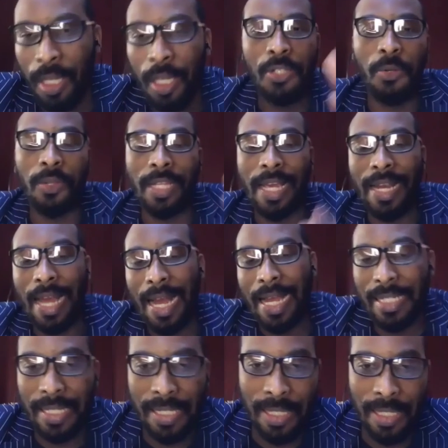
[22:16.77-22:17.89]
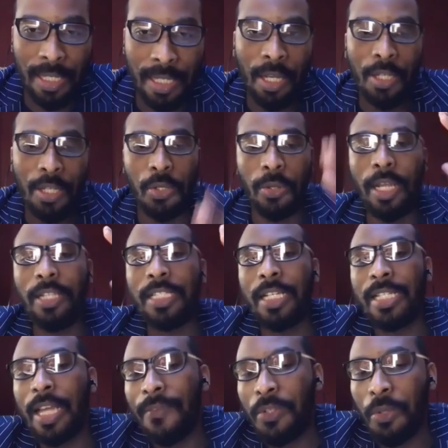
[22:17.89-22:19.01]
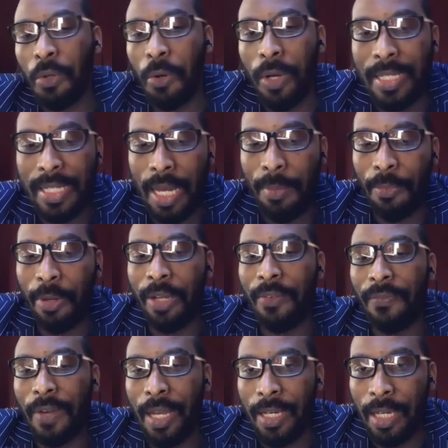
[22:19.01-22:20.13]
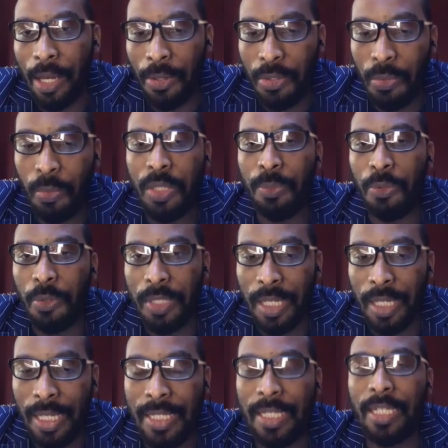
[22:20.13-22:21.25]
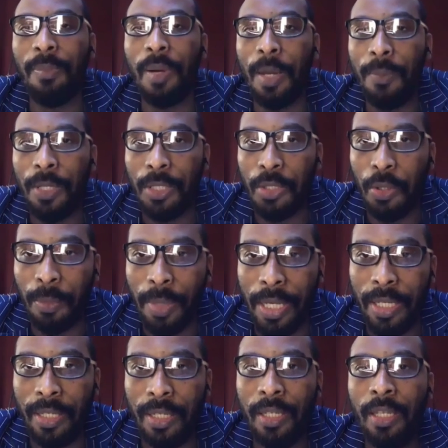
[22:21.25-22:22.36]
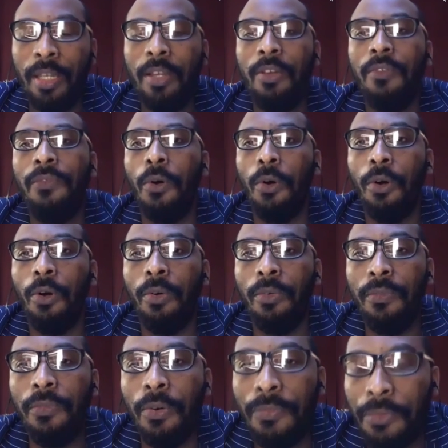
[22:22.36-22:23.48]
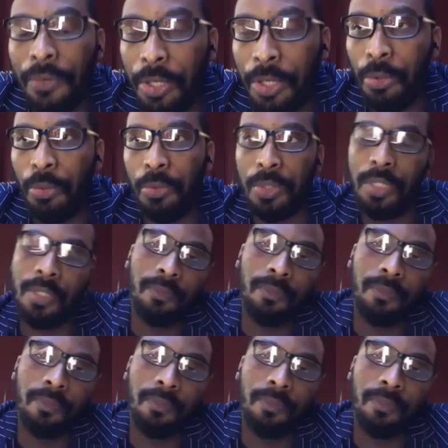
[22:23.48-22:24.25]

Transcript: So that answers it. So they'll just have to go at somewhere and find out which music is in the public domain for free use.